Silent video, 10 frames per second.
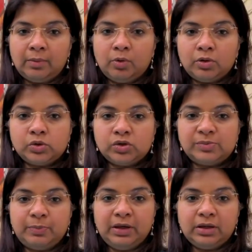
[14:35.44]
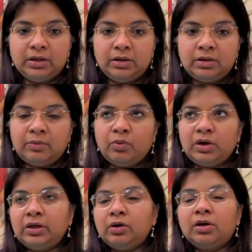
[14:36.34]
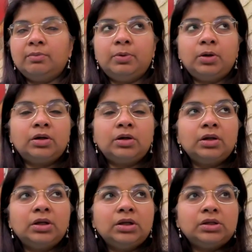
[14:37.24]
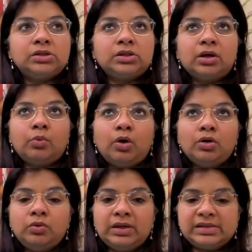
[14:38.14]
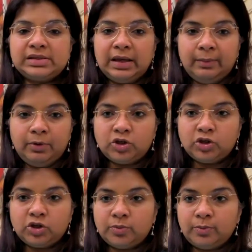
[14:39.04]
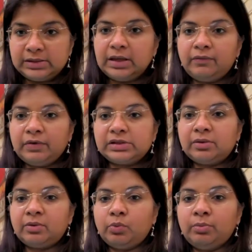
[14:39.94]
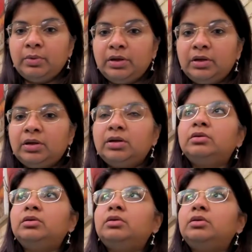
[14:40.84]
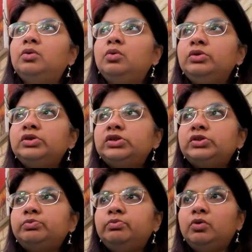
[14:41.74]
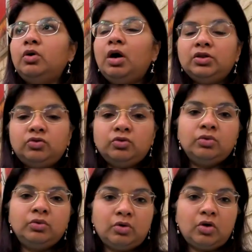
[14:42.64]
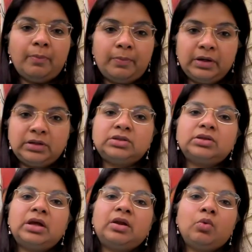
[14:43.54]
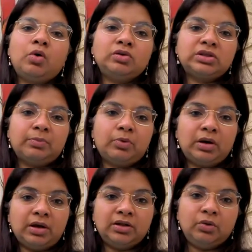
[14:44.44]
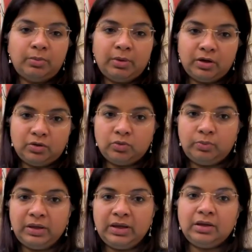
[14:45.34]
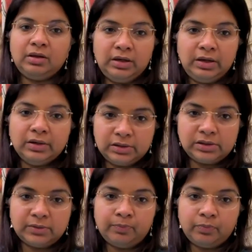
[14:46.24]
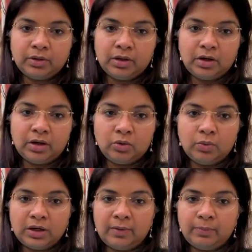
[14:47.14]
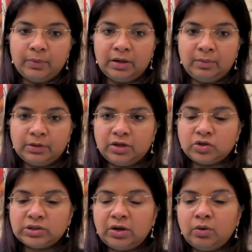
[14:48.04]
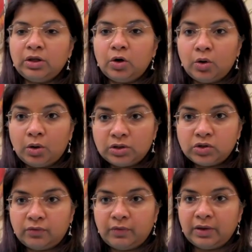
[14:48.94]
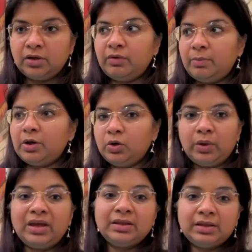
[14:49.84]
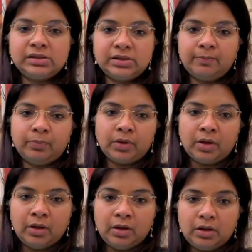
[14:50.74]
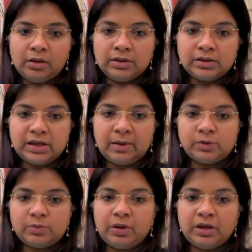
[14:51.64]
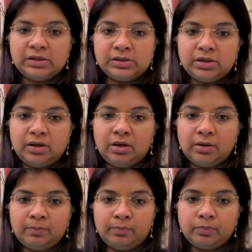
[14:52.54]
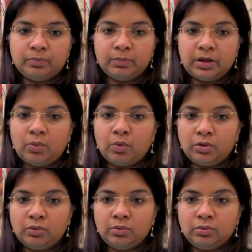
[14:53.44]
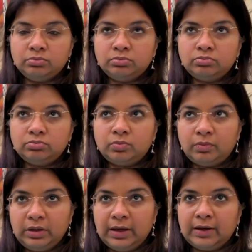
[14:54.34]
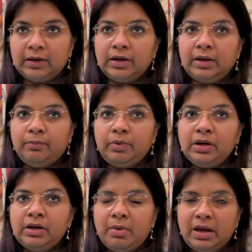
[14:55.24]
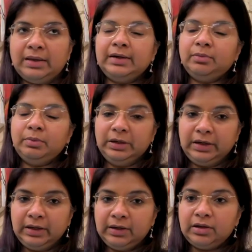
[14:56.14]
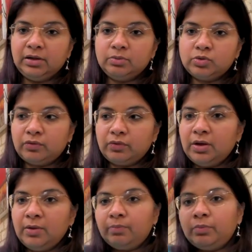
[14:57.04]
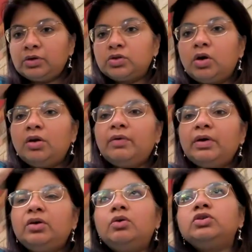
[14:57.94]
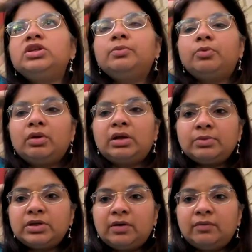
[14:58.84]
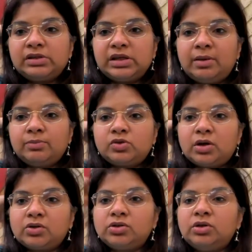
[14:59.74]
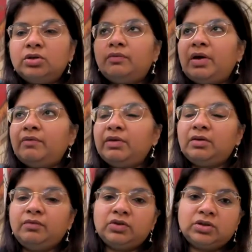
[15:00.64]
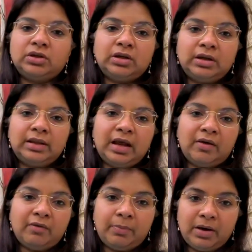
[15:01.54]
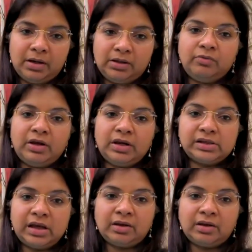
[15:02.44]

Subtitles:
And I'm also a speaker. I'm working on a book. So I want to establish myself as a woman who's gone through corporate, and I want to support other women to be leaders and to overcome their limitations. I know there are lots of other women doing this in the same space, but I want to, yeah, build my credibility in terms of Because a lot of other coaching programs have the same structure of having a vision and then have a path, whereas